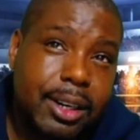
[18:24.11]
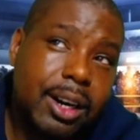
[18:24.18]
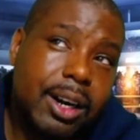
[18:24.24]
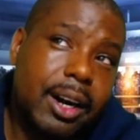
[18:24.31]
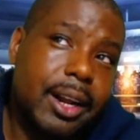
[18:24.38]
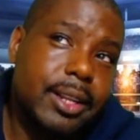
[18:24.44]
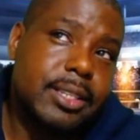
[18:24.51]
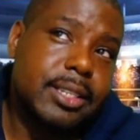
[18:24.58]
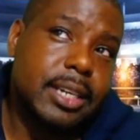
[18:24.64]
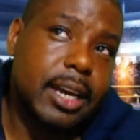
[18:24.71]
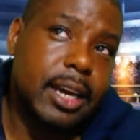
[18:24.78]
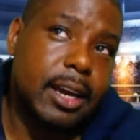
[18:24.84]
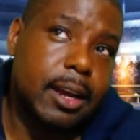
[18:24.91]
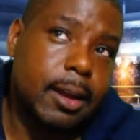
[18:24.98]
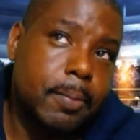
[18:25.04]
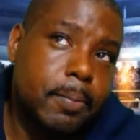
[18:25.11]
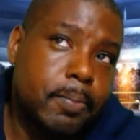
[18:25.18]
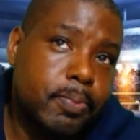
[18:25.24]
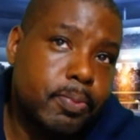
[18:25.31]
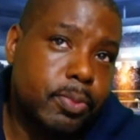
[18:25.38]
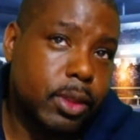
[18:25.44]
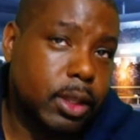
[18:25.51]
And
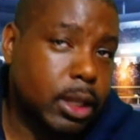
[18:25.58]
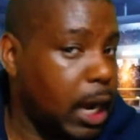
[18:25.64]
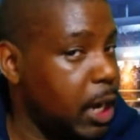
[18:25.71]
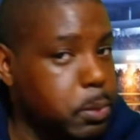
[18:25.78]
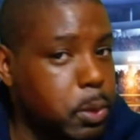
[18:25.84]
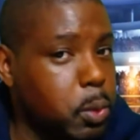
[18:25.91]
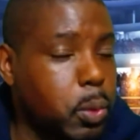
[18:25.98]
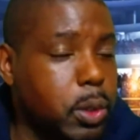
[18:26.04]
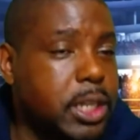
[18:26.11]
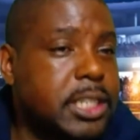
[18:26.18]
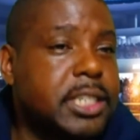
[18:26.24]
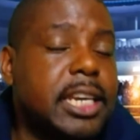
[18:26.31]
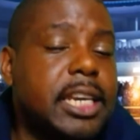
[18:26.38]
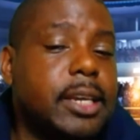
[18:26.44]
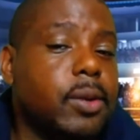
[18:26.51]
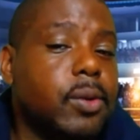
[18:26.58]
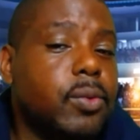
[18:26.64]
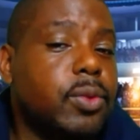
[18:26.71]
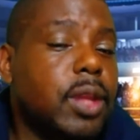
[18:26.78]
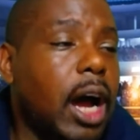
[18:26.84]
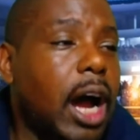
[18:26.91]
I wouldn't want to see that.